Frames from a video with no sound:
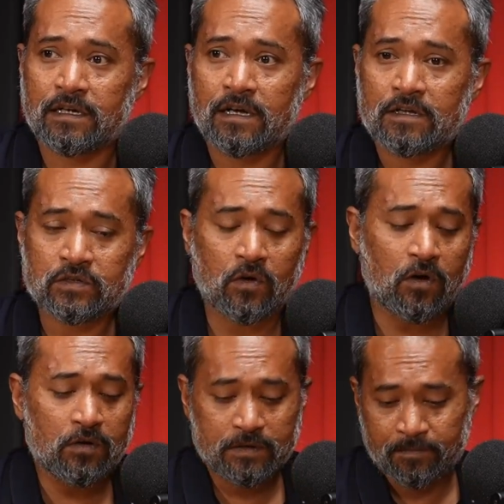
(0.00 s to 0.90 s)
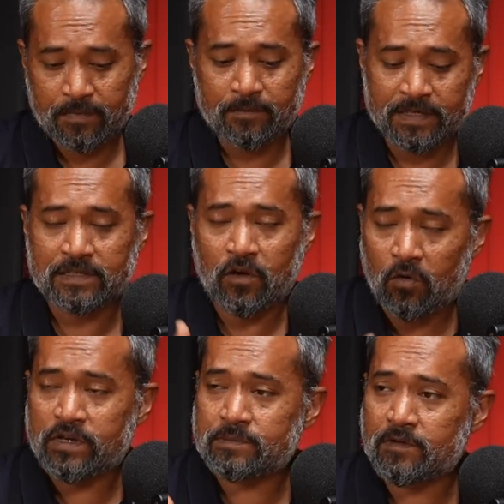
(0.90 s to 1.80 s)
So basically
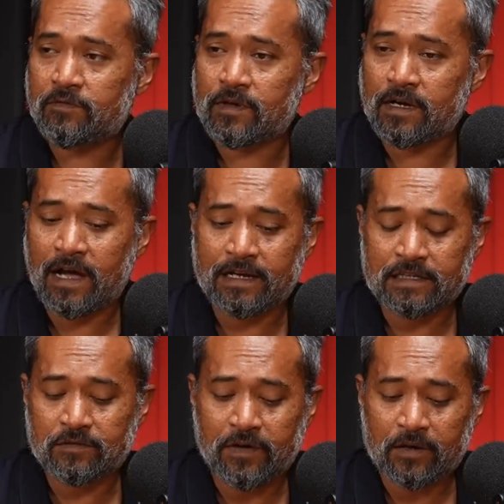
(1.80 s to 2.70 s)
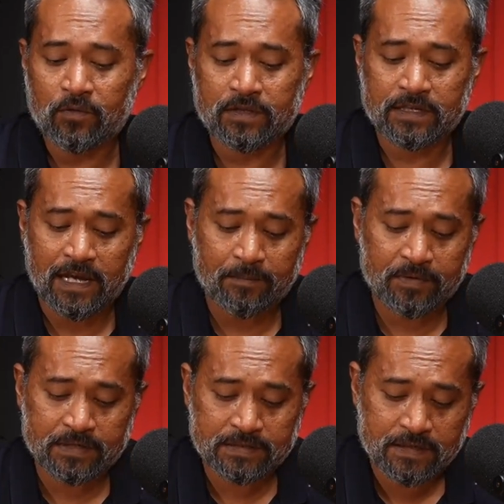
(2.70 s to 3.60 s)
always be identifying where the gap
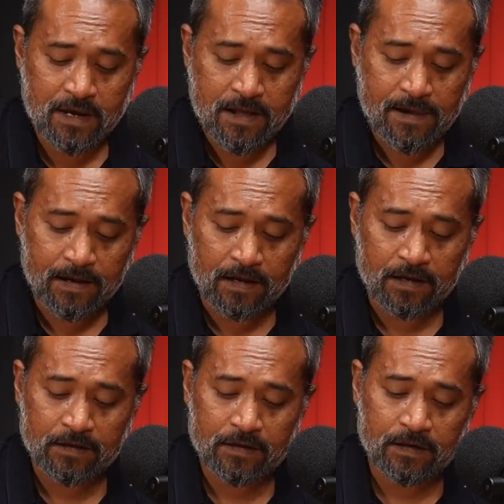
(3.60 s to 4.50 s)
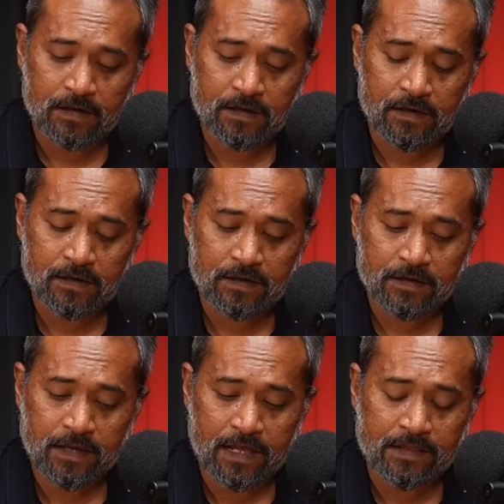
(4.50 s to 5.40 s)
is,
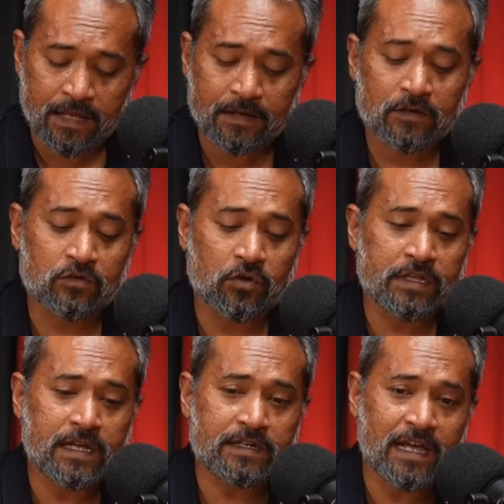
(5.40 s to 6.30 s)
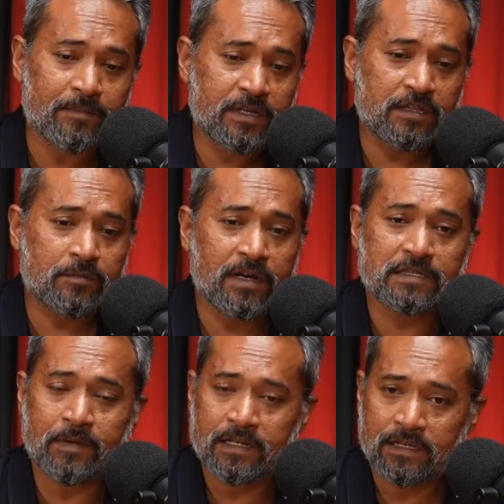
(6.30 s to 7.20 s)
and then growing that gap either by
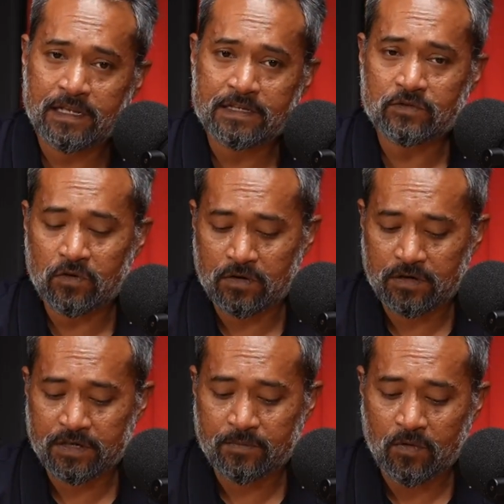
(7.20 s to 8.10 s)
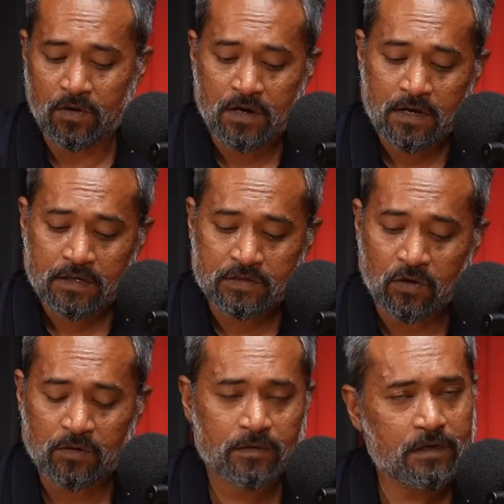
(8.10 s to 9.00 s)
spending less or earning more.
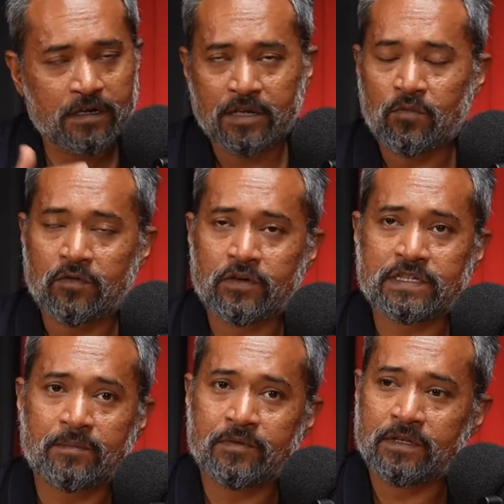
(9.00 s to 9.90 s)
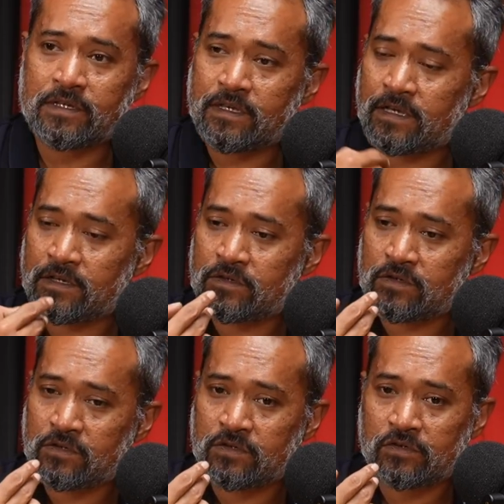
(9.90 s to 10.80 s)
So earning more, for example,
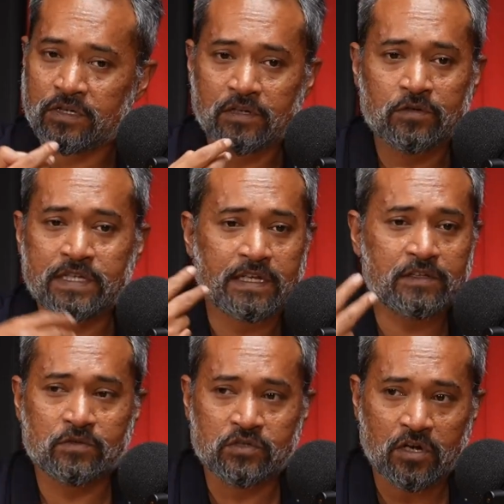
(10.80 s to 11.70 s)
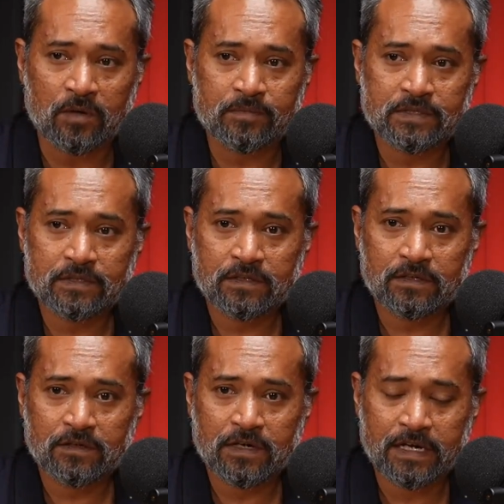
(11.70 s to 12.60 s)
could include taking two jobs,
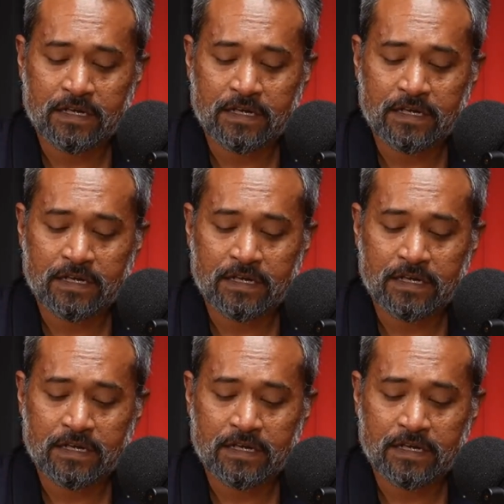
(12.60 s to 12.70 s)
right?